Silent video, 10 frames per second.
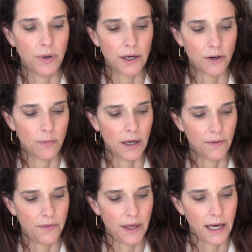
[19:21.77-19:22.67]
better
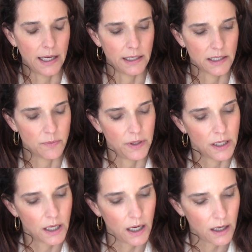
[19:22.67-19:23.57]
about that is
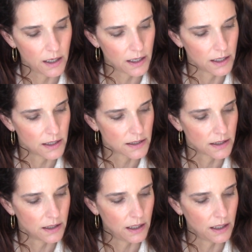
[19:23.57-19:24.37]
because